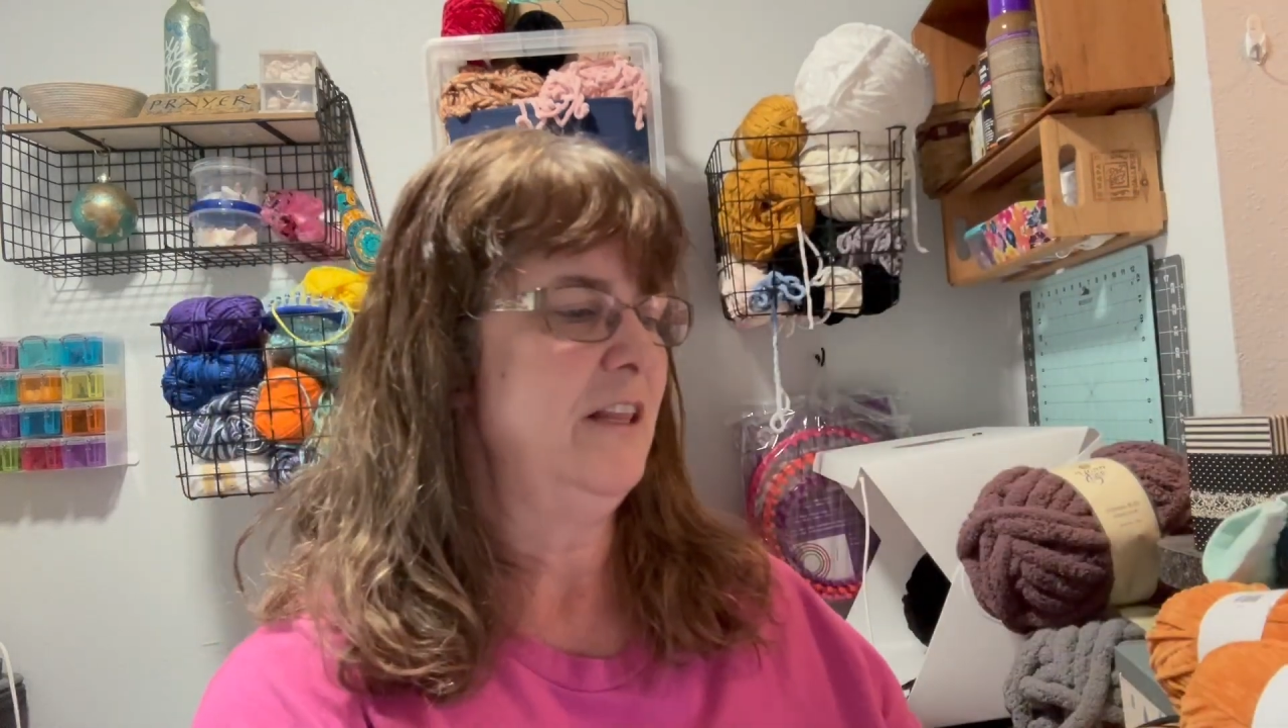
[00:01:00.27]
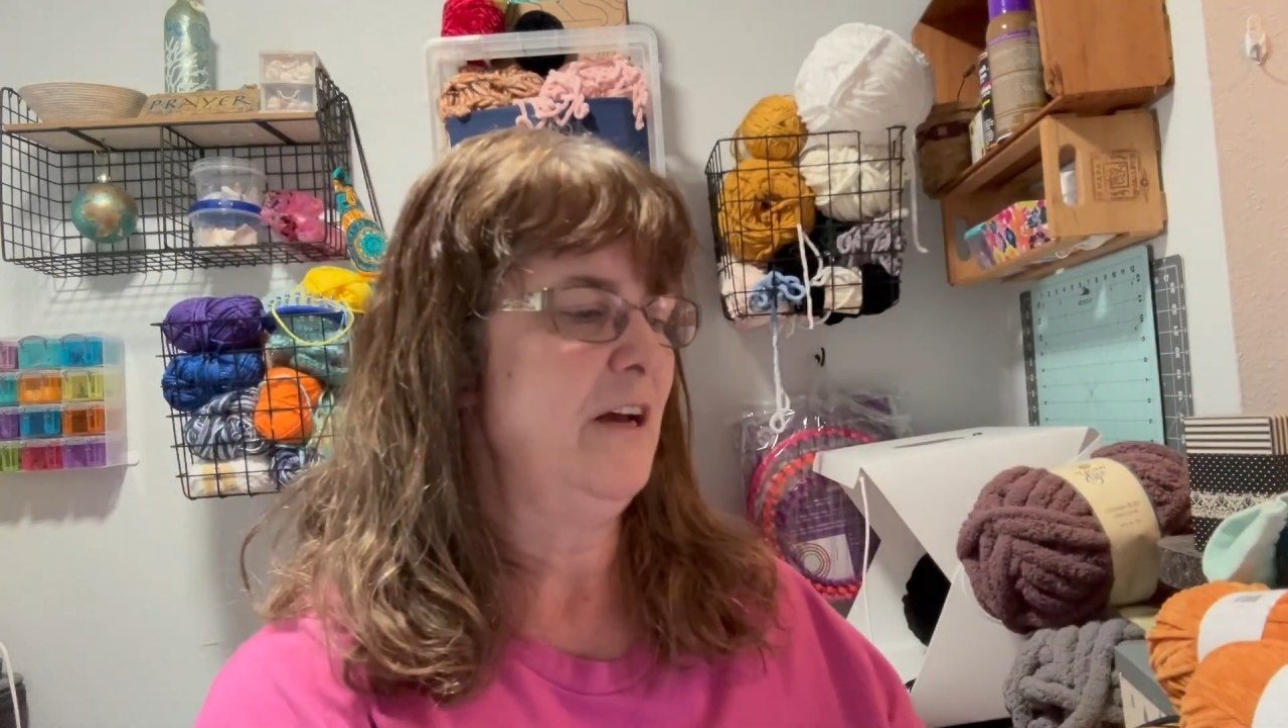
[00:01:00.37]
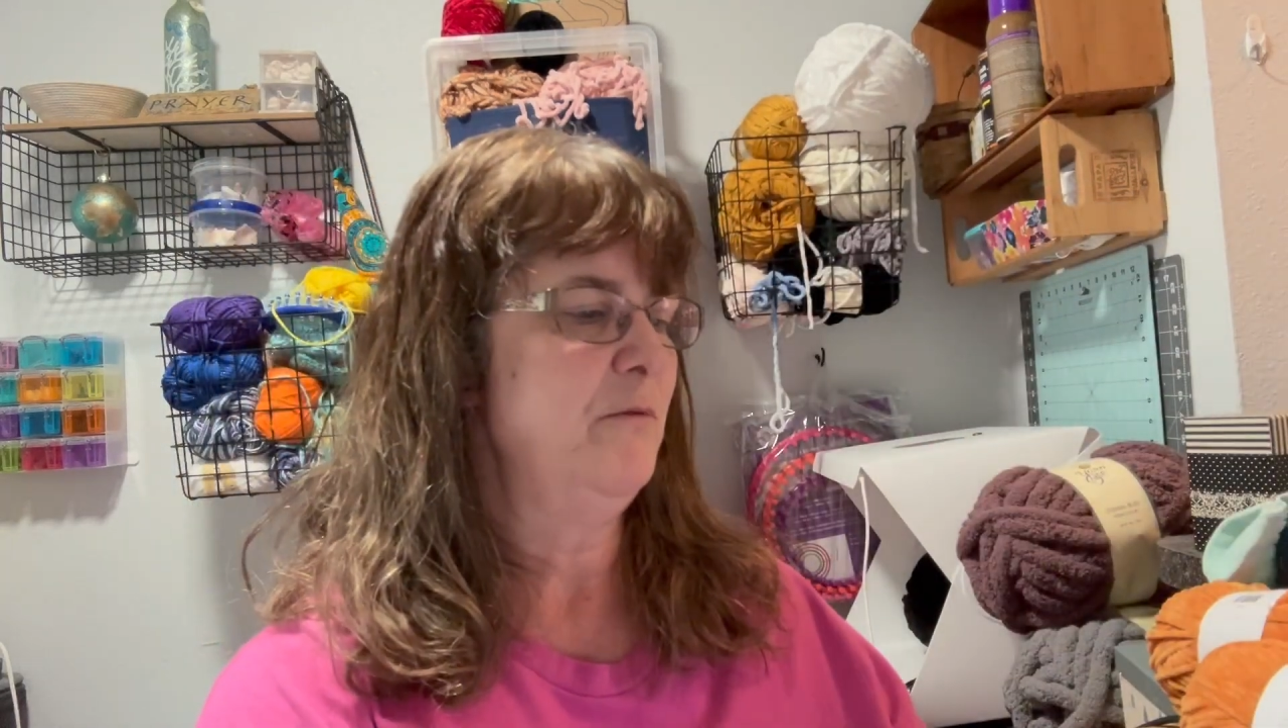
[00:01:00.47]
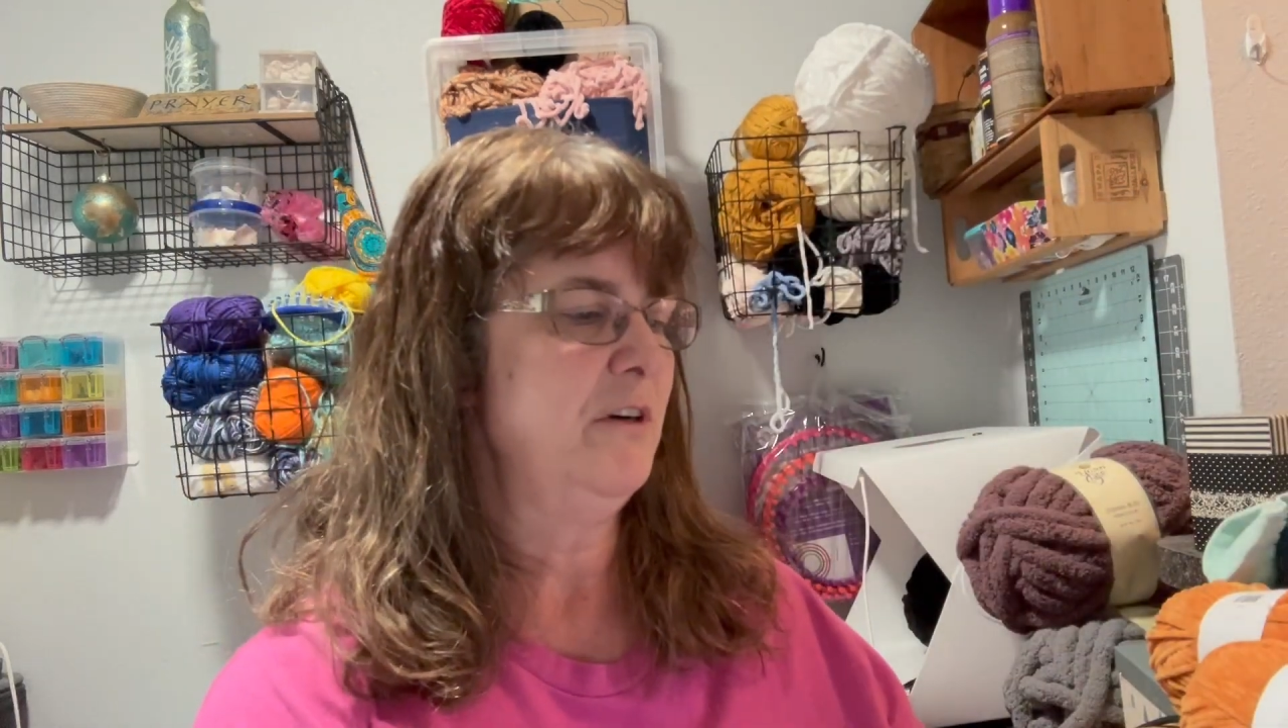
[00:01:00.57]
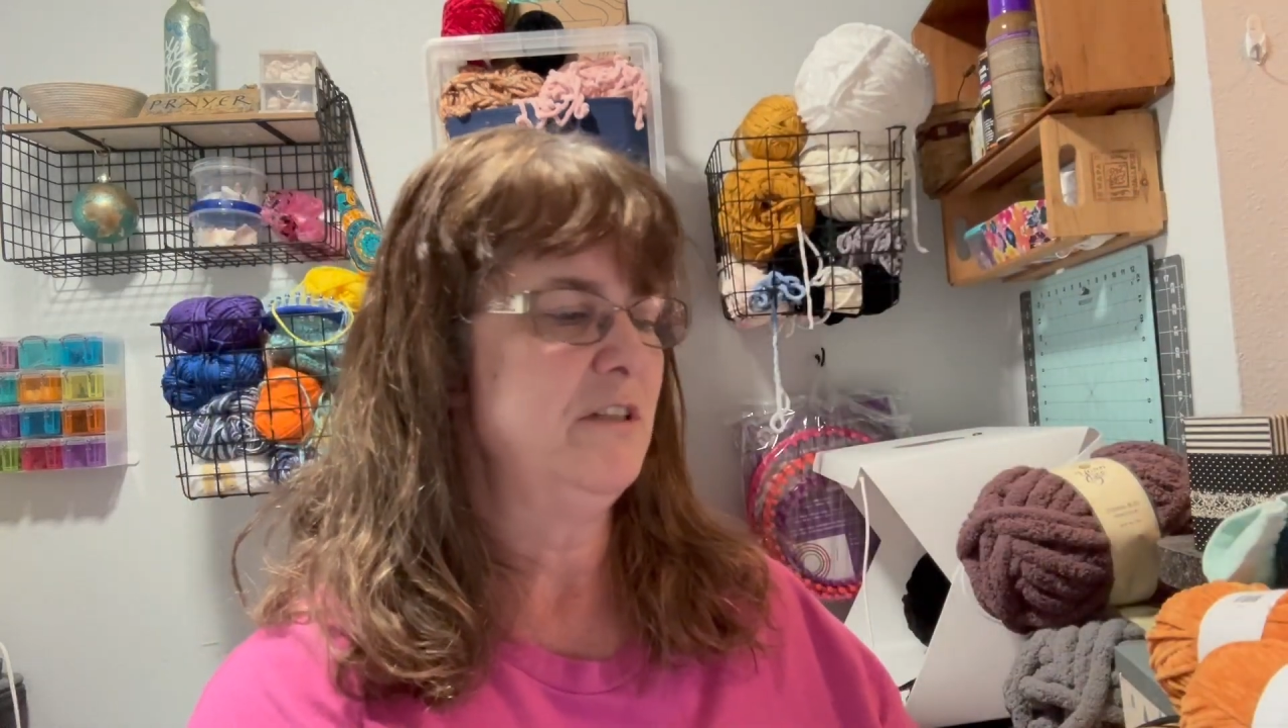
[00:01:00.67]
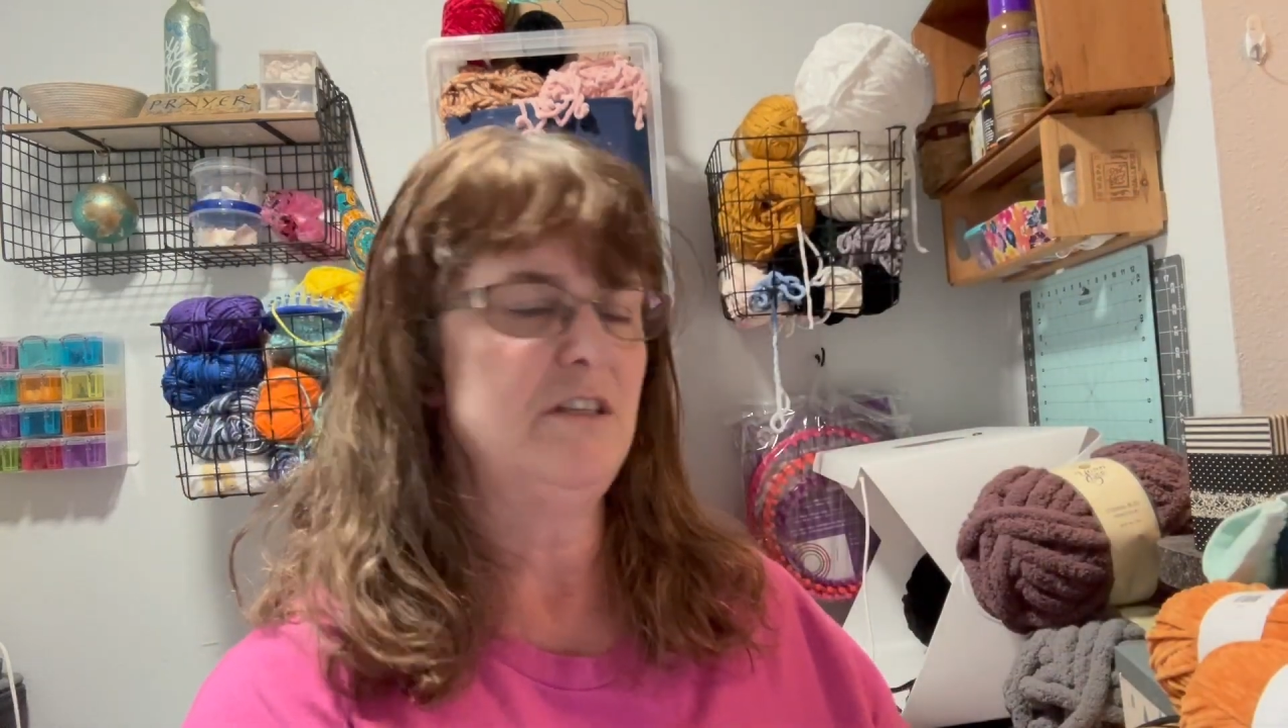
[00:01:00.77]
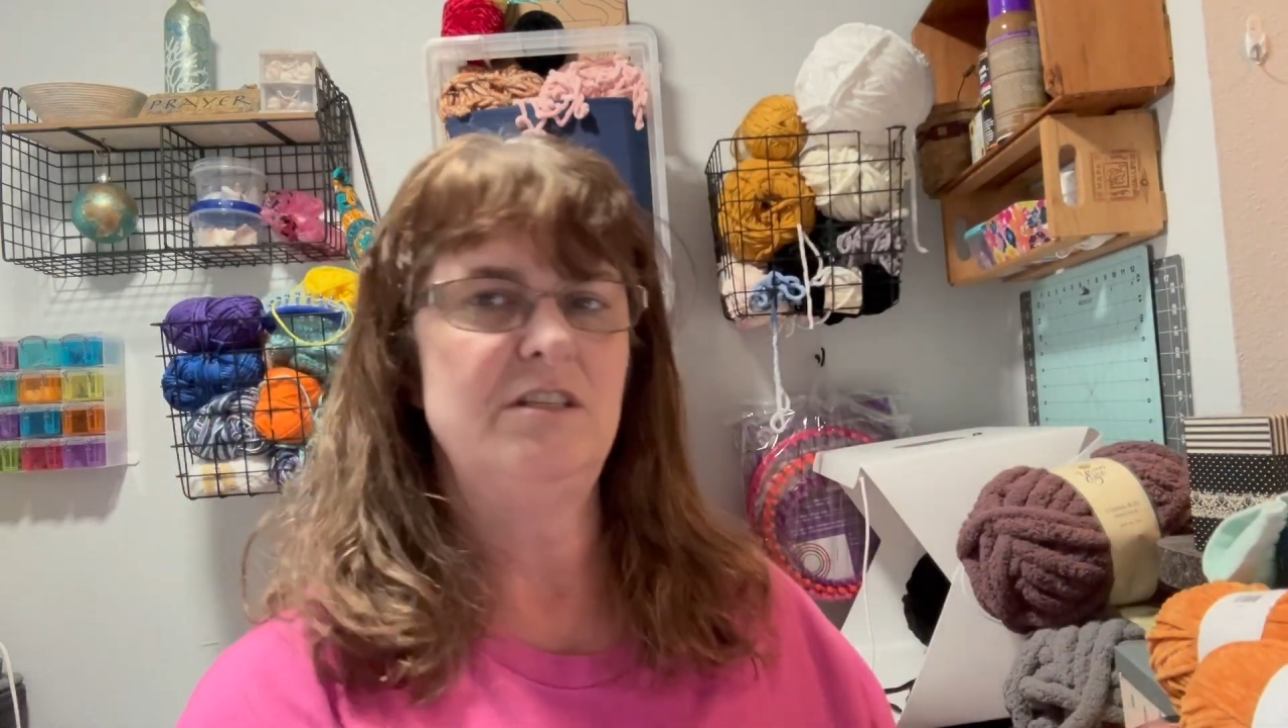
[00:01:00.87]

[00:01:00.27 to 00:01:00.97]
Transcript: that one because it